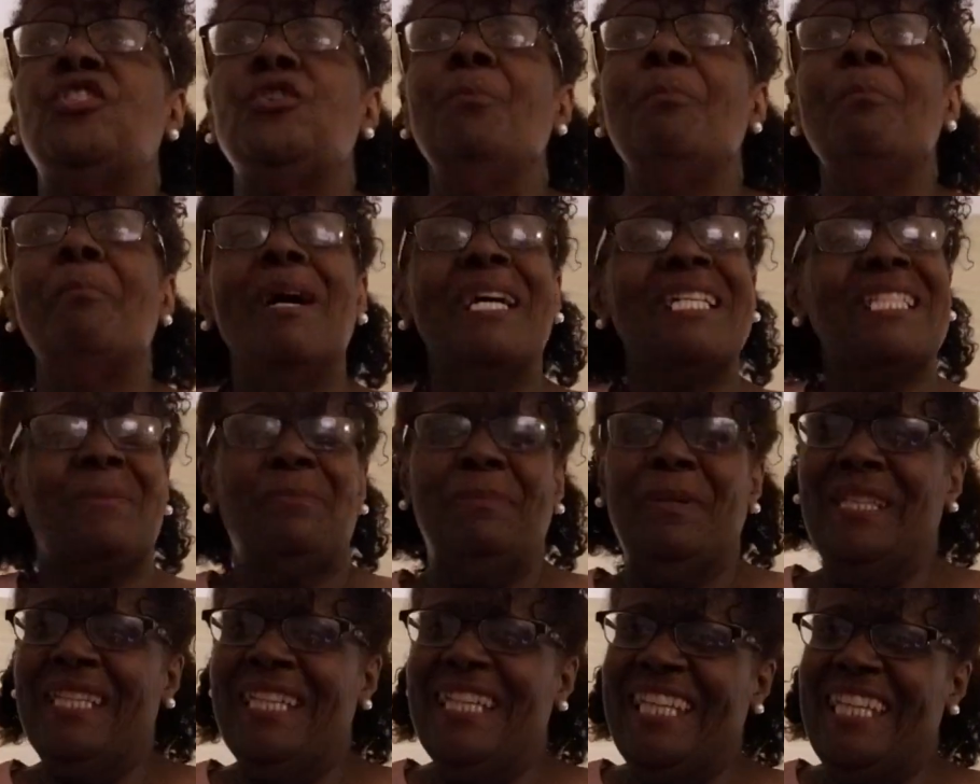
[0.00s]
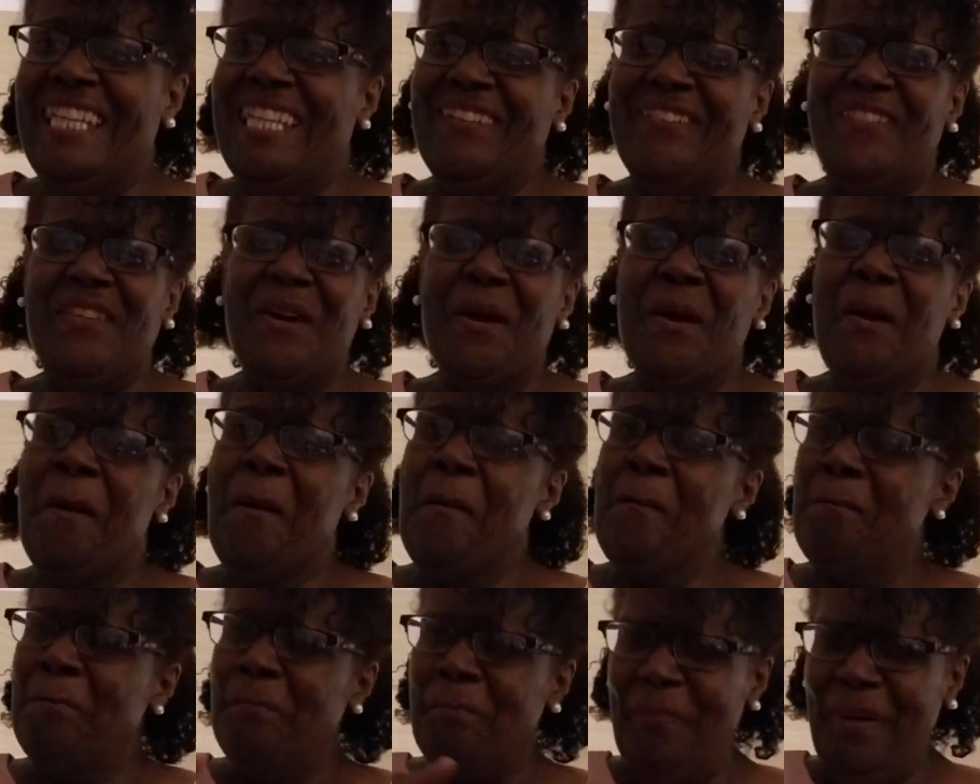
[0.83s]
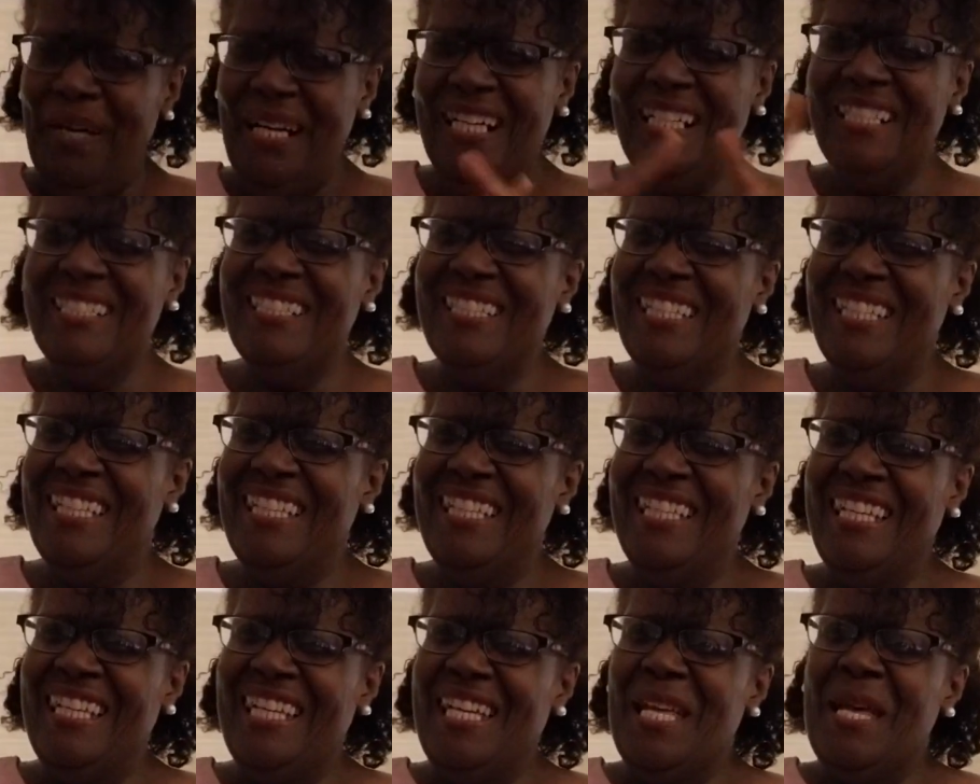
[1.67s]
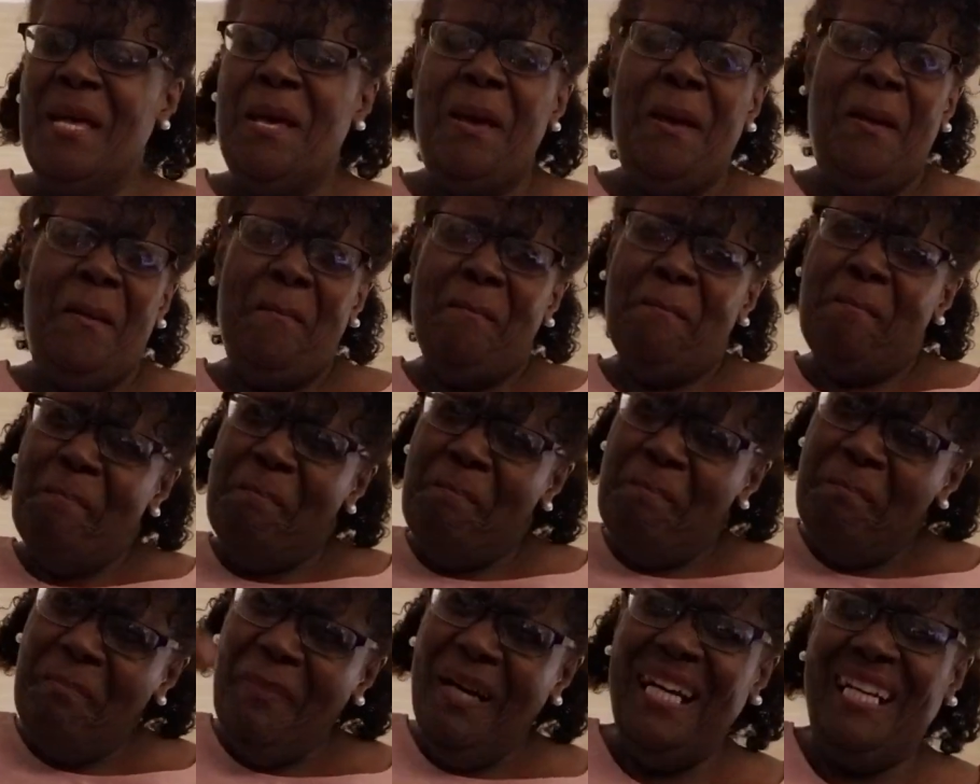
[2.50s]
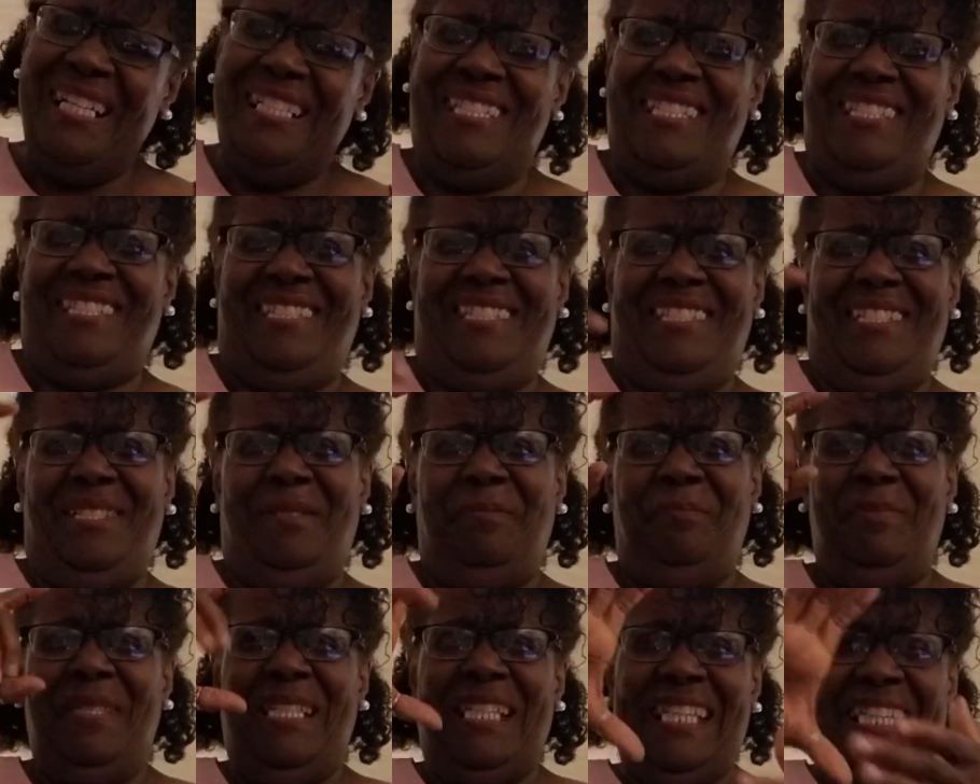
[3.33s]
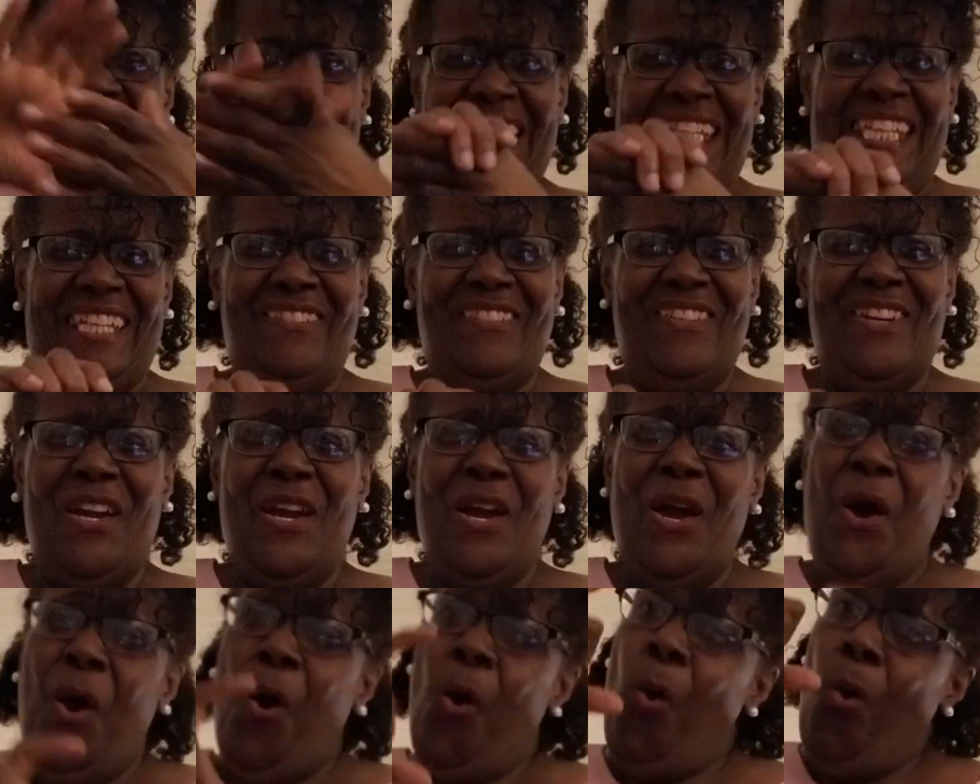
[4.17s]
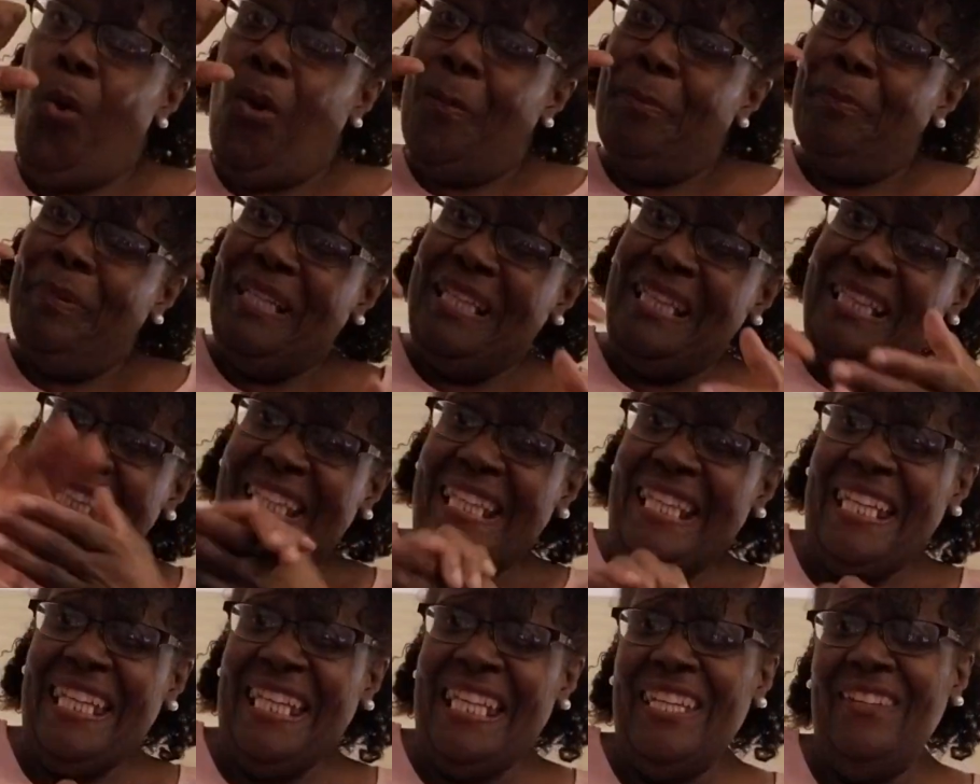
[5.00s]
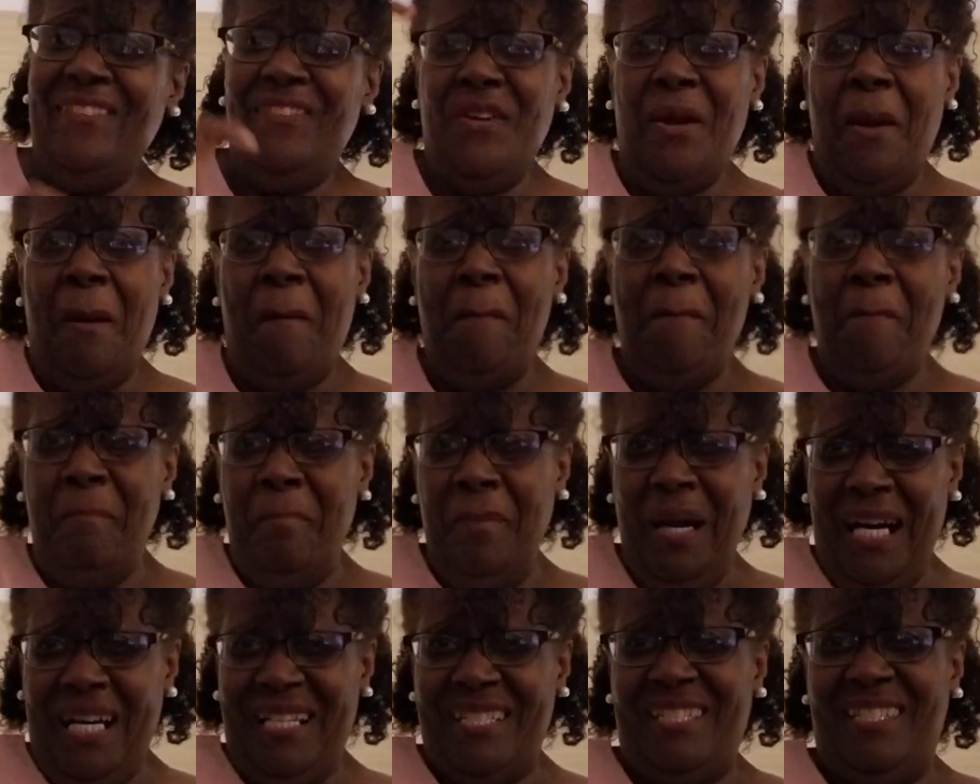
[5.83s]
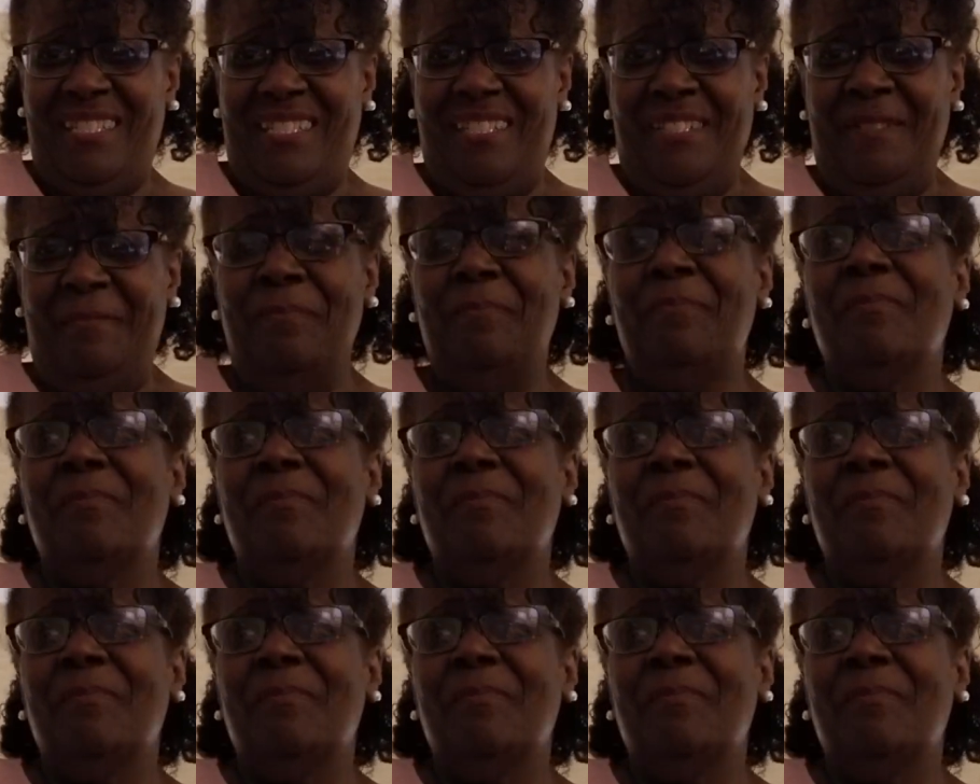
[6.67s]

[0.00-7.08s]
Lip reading: you must believe, but must believe, or believe must,